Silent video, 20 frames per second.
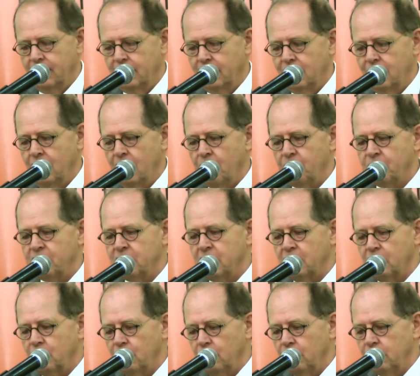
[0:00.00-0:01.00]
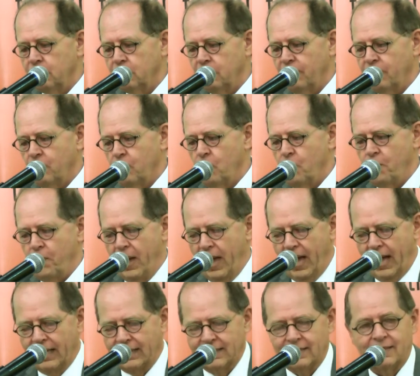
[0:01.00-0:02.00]
"The obstacles of your
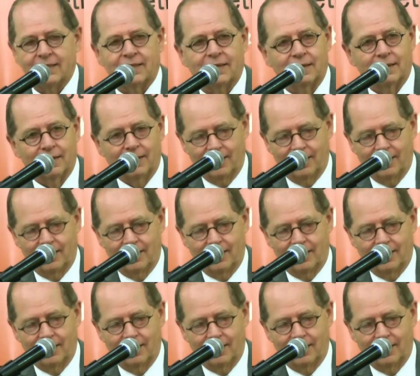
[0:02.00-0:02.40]
past